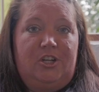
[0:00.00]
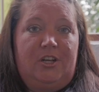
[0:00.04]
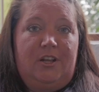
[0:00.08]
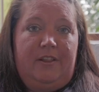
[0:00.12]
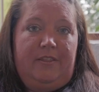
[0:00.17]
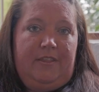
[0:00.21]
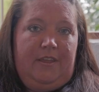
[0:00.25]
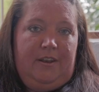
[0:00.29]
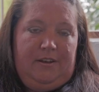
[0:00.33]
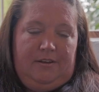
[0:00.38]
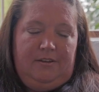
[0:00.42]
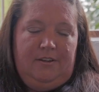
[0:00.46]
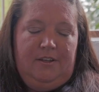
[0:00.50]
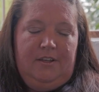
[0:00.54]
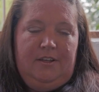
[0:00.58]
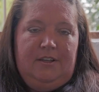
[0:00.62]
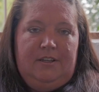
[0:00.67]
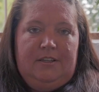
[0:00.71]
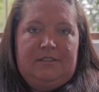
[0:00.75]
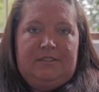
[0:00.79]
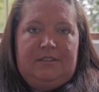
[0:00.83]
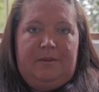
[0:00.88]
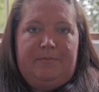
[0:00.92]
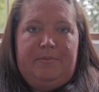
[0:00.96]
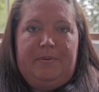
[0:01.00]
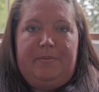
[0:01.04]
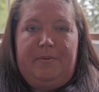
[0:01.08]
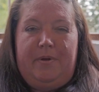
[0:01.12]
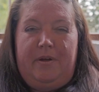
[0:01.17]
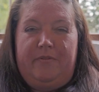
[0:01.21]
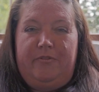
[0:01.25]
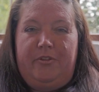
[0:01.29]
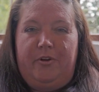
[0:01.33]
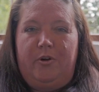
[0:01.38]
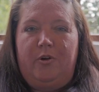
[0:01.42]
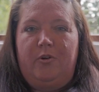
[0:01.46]
And then some people
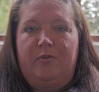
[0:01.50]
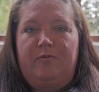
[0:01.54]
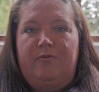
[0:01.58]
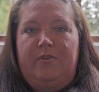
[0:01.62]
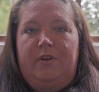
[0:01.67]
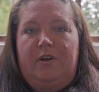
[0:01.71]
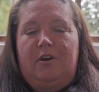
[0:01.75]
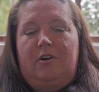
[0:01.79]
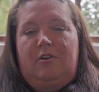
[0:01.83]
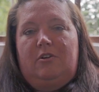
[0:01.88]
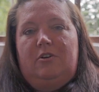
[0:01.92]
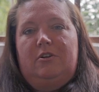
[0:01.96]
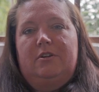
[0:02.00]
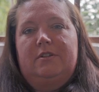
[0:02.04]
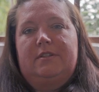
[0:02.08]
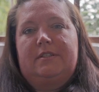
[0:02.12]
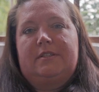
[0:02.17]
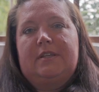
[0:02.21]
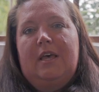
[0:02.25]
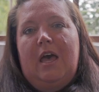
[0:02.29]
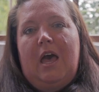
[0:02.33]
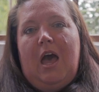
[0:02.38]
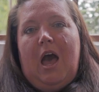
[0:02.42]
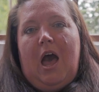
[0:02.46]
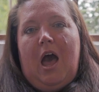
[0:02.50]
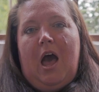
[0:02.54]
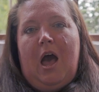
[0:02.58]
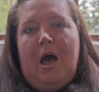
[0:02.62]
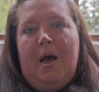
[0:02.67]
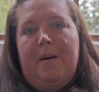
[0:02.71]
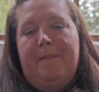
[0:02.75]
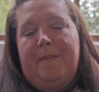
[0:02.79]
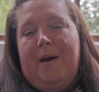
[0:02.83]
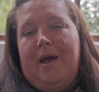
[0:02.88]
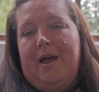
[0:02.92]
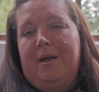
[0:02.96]
have their own vehicles.
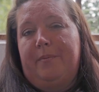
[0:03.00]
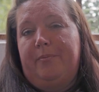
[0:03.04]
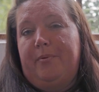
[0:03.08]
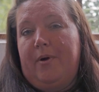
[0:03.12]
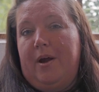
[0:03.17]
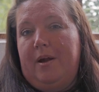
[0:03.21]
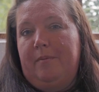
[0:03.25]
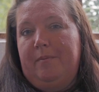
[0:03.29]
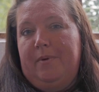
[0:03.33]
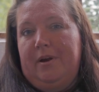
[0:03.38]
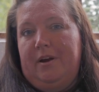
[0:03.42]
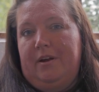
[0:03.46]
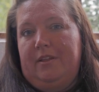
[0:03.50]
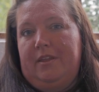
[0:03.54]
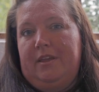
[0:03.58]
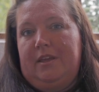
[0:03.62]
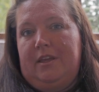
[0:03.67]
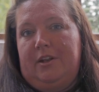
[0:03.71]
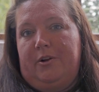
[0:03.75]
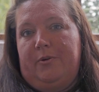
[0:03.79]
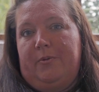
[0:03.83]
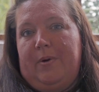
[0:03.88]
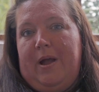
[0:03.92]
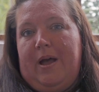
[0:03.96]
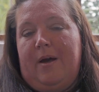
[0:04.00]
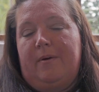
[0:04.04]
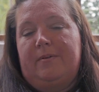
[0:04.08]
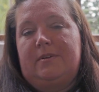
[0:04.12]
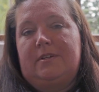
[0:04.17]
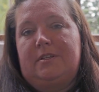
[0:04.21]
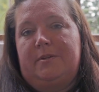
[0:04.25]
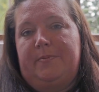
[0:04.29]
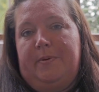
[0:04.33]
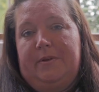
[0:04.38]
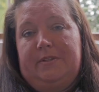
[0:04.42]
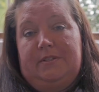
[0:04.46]
I primarily get around. It
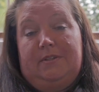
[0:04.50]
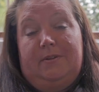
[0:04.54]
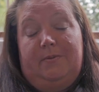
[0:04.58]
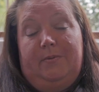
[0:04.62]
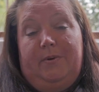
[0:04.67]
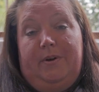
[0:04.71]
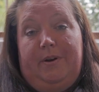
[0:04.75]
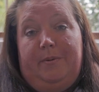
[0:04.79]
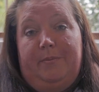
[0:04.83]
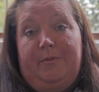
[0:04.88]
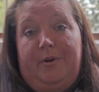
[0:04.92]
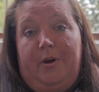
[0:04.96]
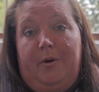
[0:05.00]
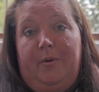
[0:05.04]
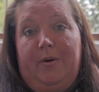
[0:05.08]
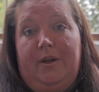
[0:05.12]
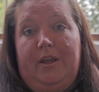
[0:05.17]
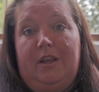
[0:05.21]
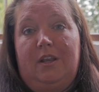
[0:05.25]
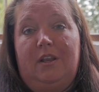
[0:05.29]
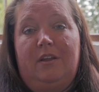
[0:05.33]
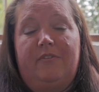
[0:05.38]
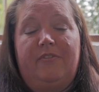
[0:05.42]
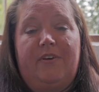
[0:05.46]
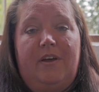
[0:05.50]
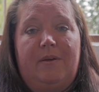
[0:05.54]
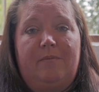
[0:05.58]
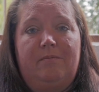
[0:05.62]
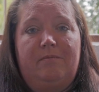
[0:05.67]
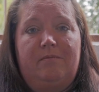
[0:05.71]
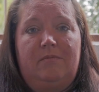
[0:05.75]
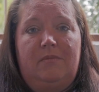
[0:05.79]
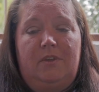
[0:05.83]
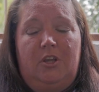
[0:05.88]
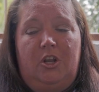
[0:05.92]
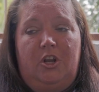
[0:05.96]
depends on where I'm going. If
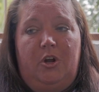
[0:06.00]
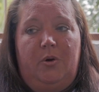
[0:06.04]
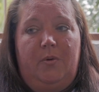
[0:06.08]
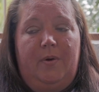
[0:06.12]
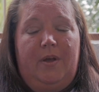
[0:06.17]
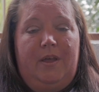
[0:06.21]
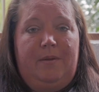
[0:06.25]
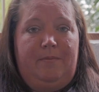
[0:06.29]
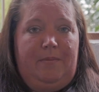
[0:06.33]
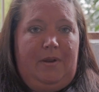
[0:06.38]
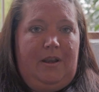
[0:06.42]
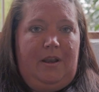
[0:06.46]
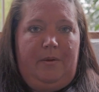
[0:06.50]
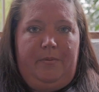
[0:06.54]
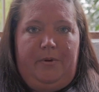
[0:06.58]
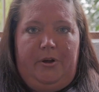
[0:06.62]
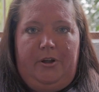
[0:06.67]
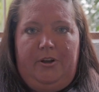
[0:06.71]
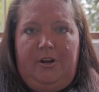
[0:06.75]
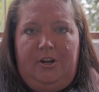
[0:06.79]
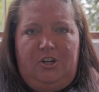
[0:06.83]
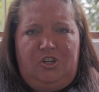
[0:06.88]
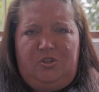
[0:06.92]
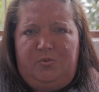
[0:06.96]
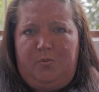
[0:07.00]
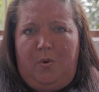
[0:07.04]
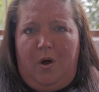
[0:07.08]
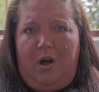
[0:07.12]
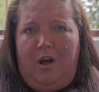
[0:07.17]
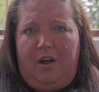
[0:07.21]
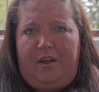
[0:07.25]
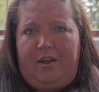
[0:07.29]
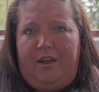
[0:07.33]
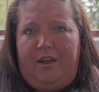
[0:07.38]
I'm, in my neighborhood, I just walk